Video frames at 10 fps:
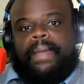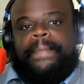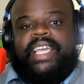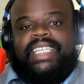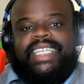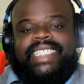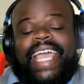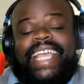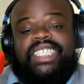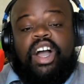because it
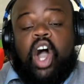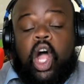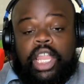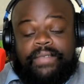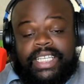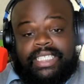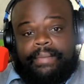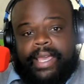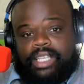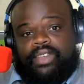takes all of us to
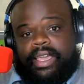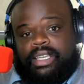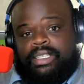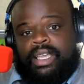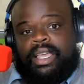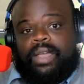make change.